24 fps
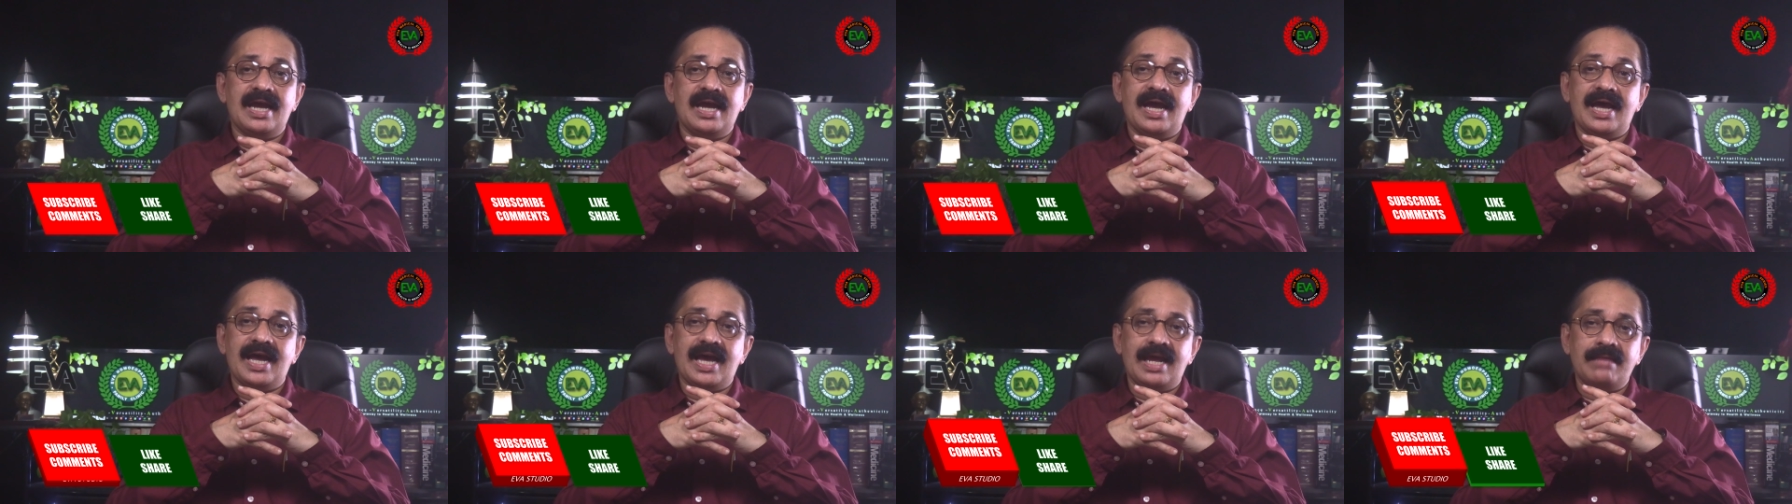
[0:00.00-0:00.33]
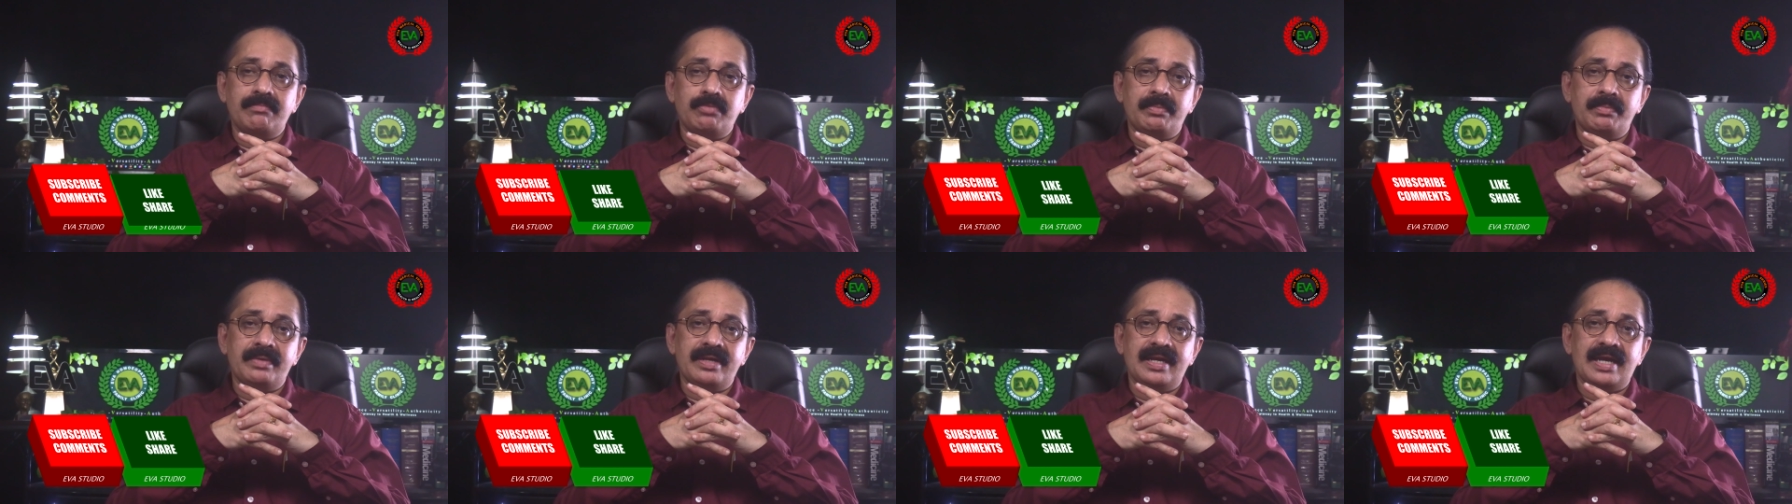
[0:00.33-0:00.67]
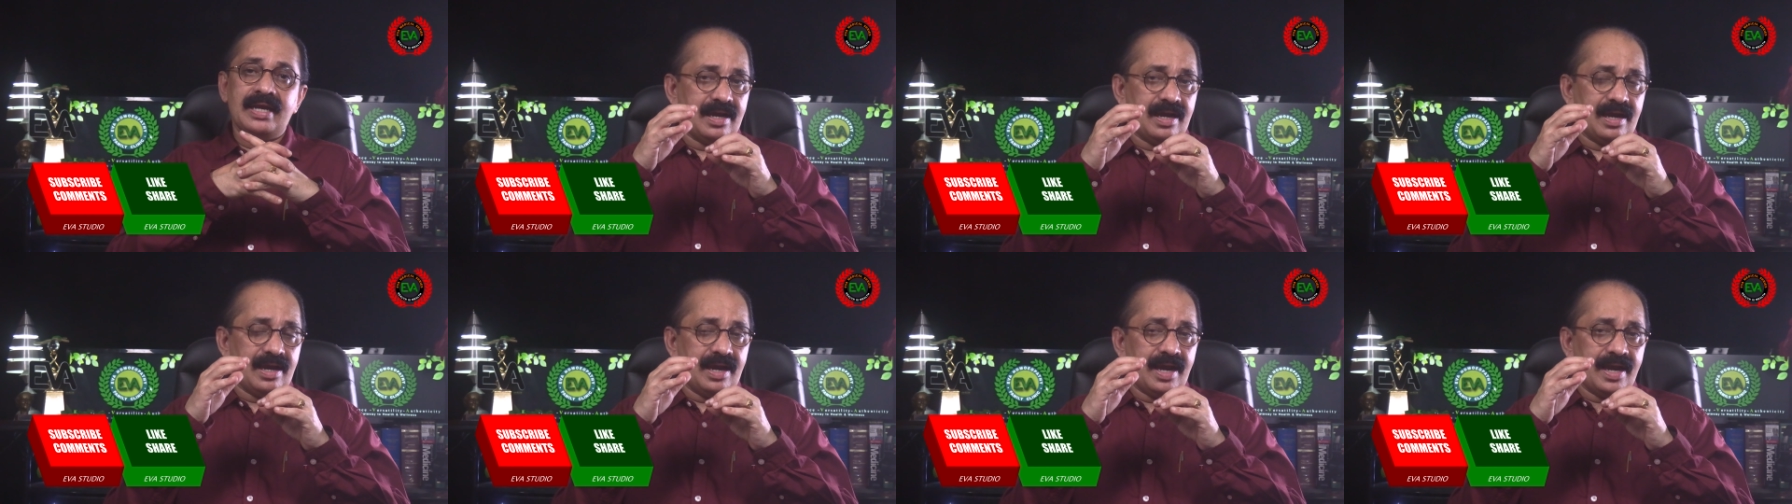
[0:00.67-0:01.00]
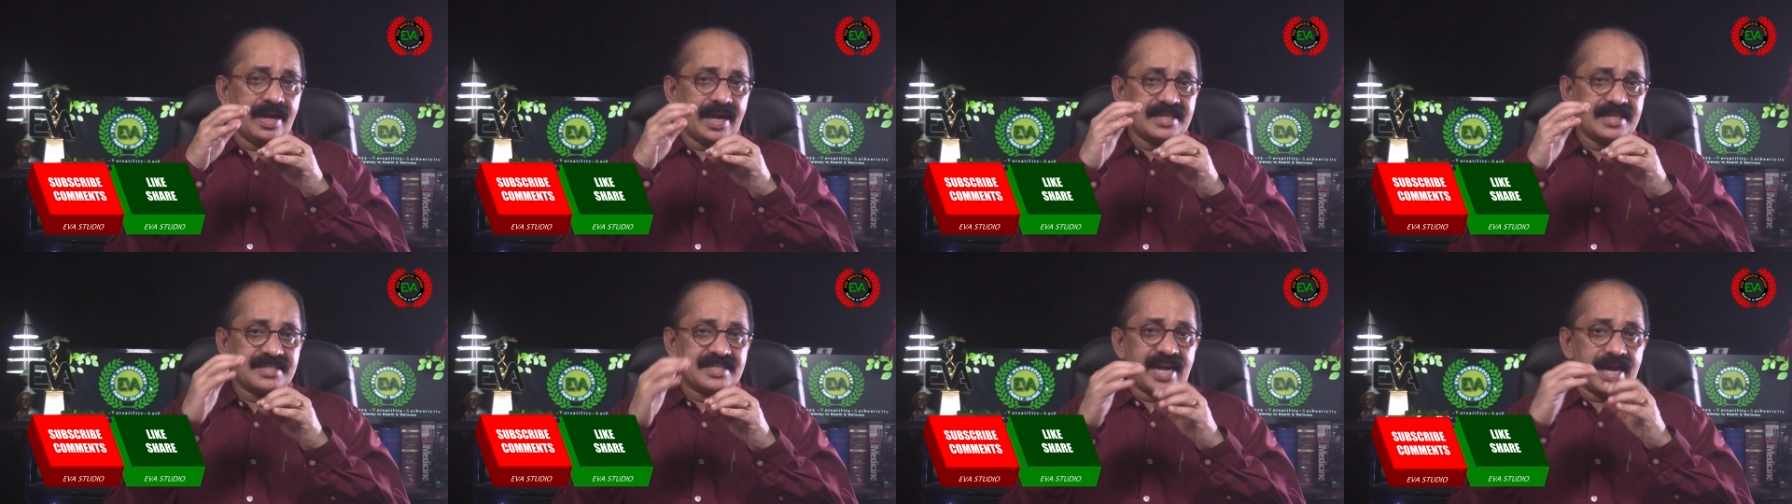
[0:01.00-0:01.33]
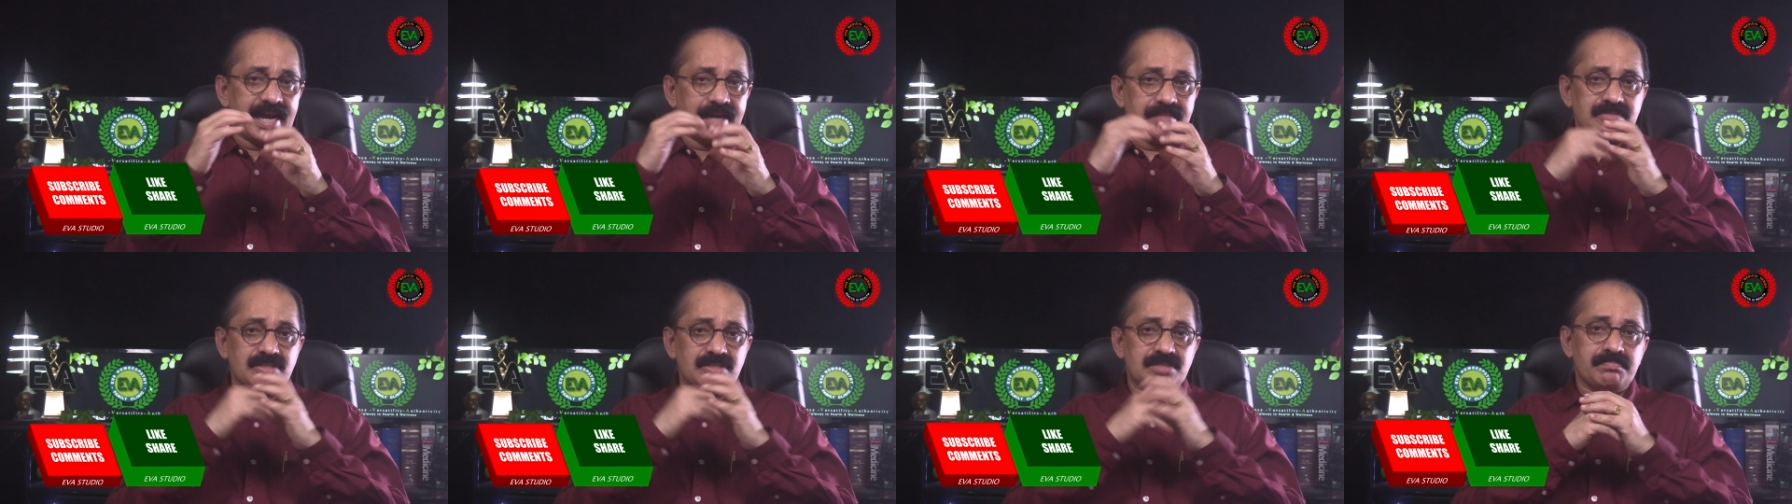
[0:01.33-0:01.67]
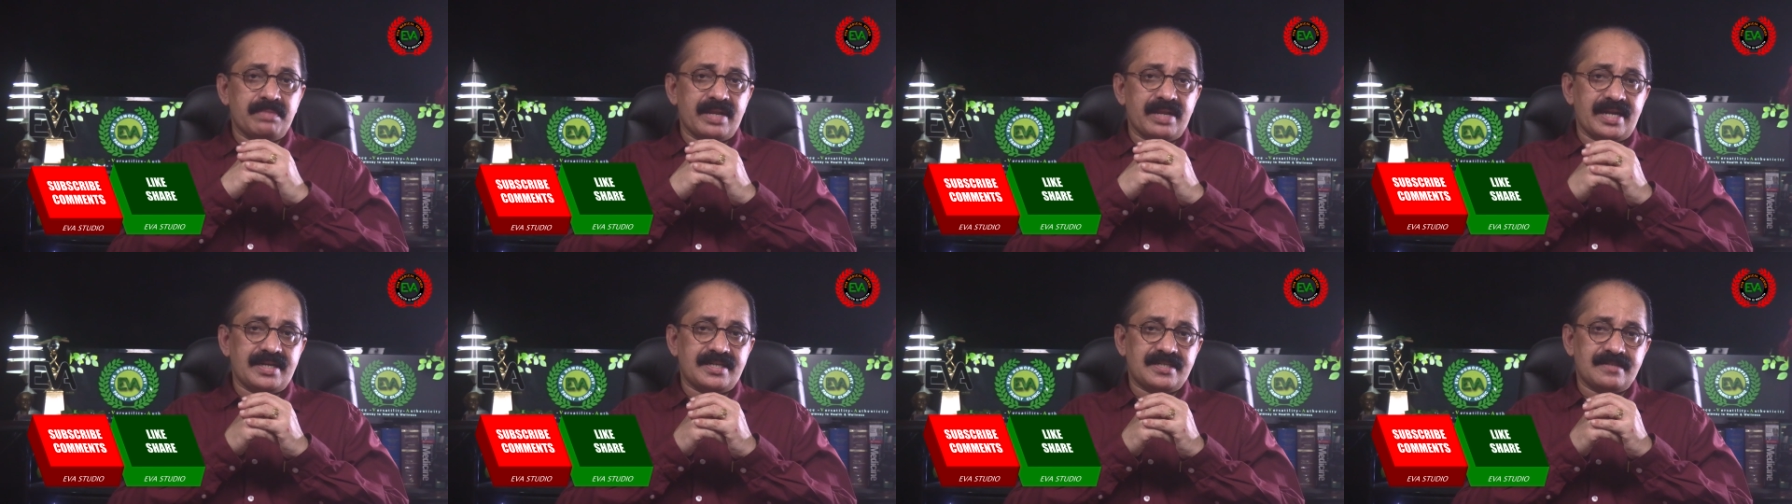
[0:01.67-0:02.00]
albumin and at times
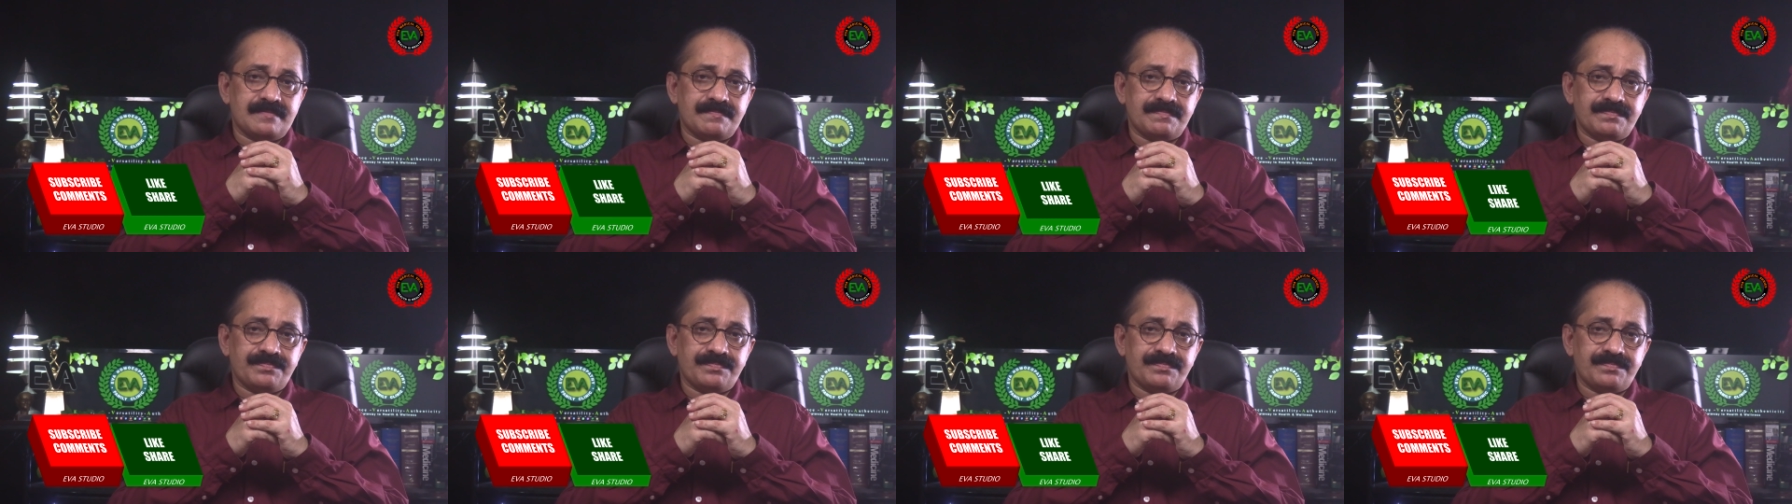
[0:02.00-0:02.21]
blood.